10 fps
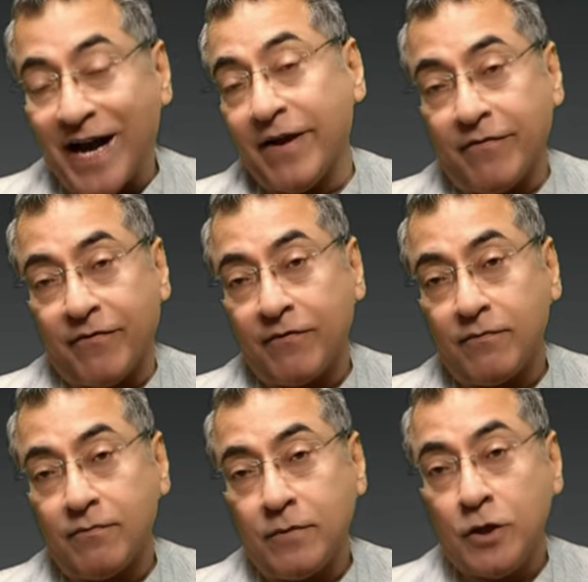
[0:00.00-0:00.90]
Five,
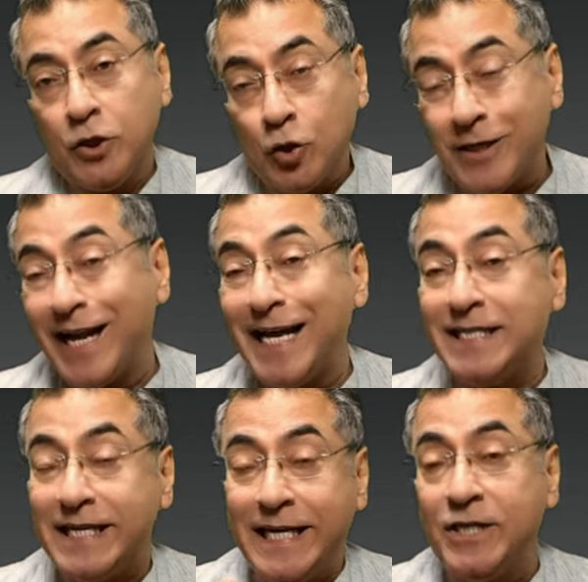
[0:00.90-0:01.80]

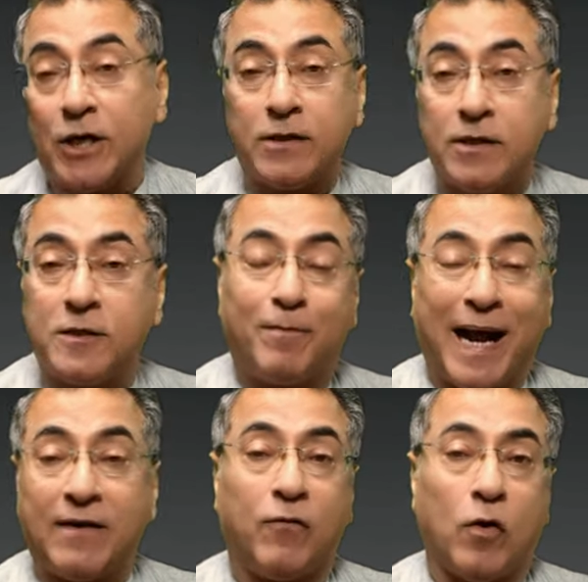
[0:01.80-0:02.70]
utilize each other's
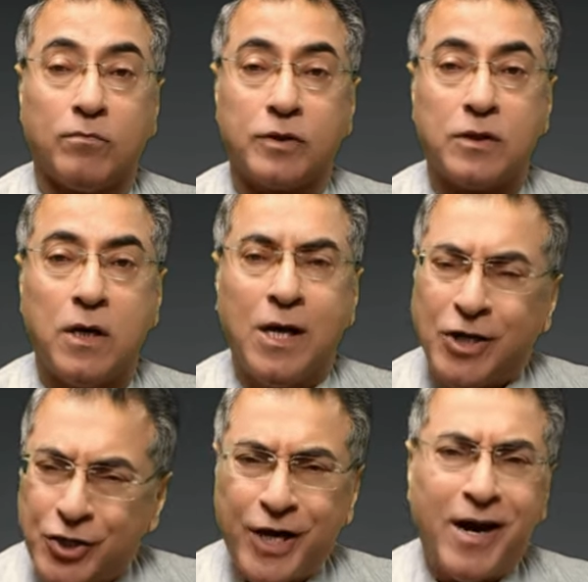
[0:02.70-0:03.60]
platforms.
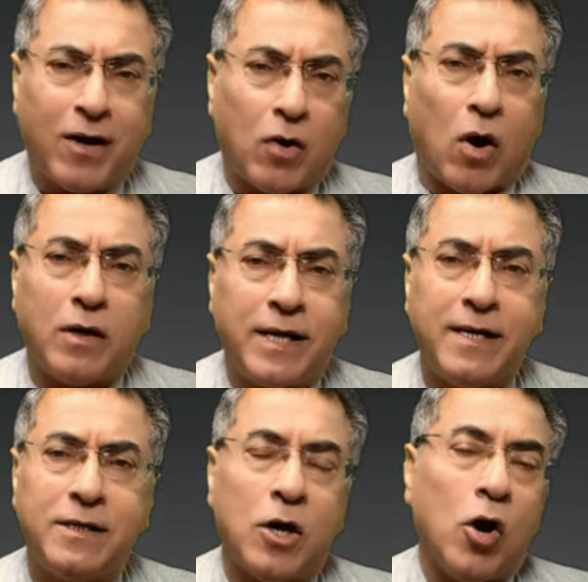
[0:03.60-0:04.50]
Share
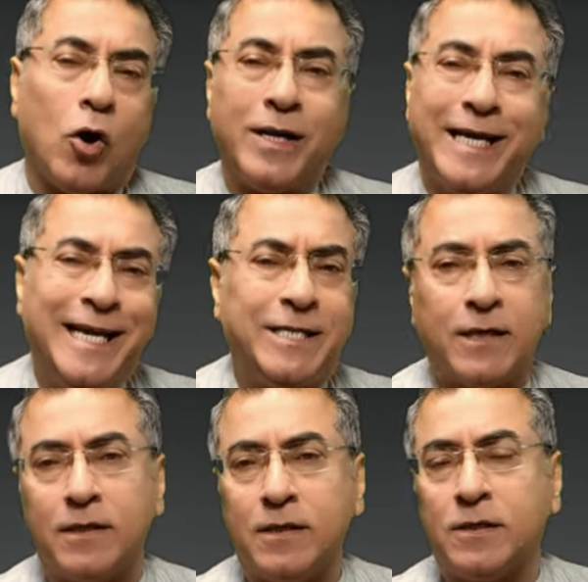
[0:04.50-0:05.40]
content on
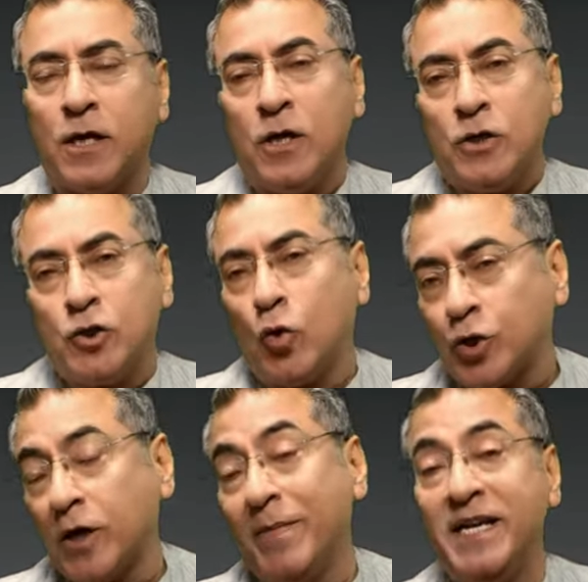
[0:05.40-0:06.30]
each other's
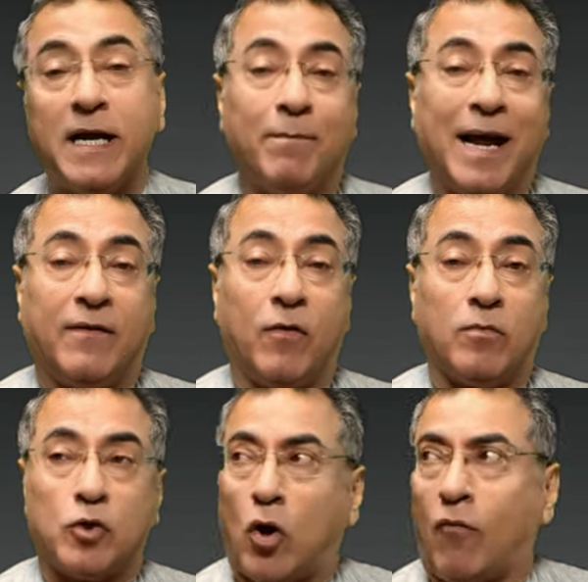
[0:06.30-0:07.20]
social media
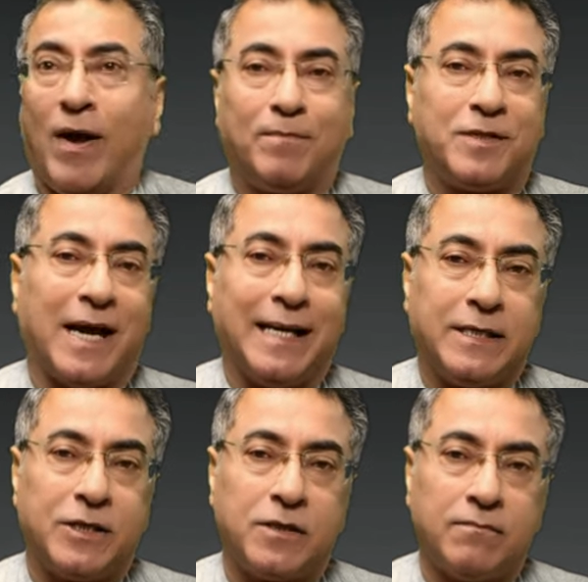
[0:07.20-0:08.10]
platforms or
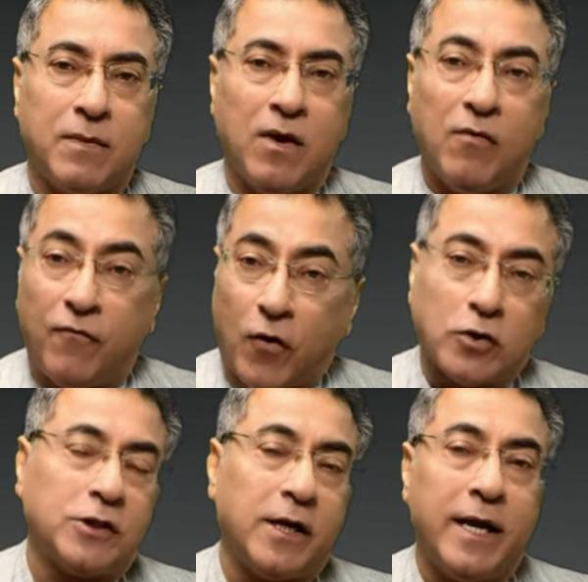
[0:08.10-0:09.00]
websites,
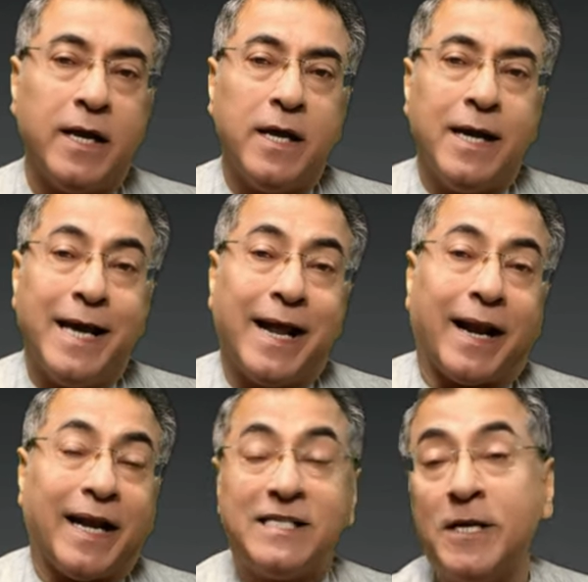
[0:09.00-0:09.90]
fostering
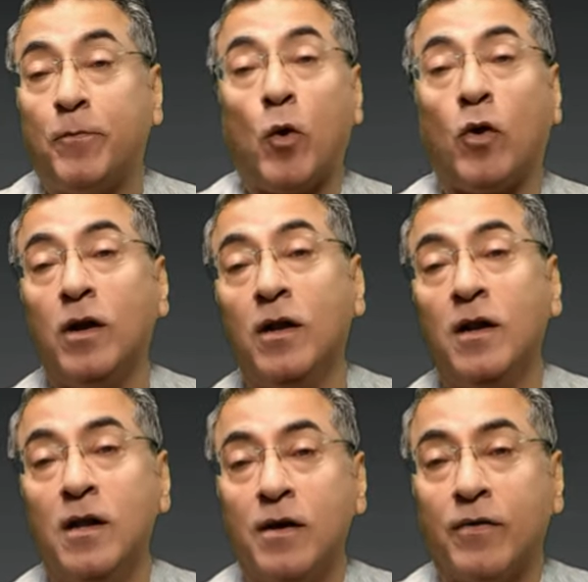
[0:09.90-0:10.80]
a
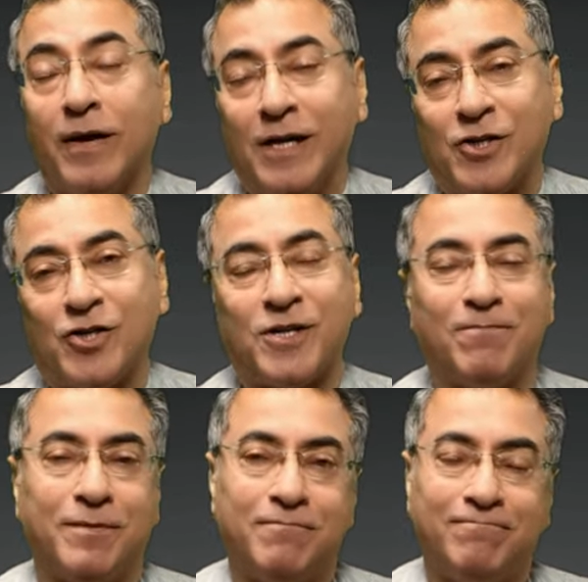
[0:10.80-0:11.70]
reciprocal
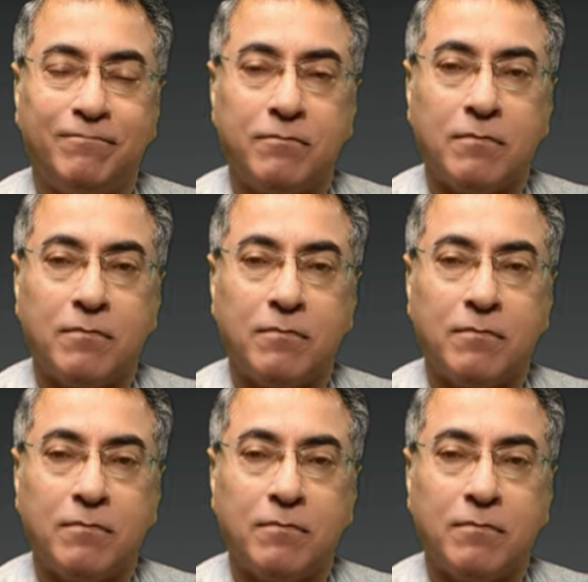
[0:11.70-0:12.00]
relationship.